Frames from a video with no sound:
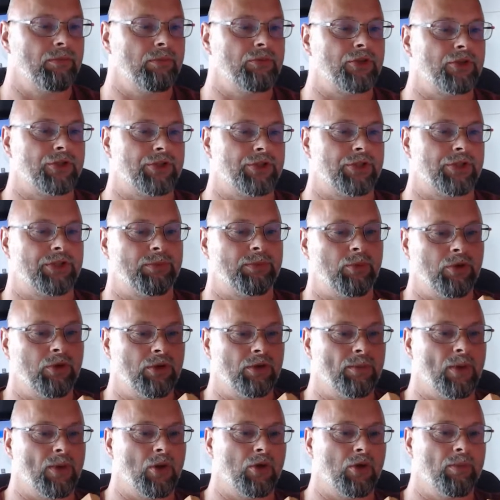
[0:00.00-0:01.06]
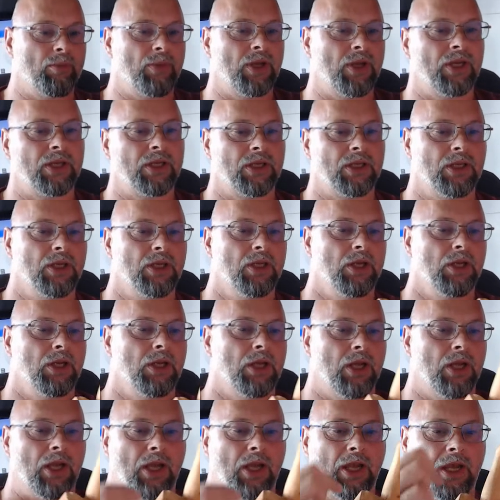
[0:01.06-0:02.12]
just to smooth them out a bit,
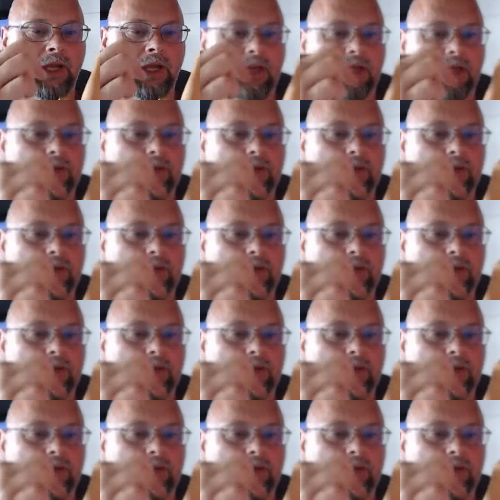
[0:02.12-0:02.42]
and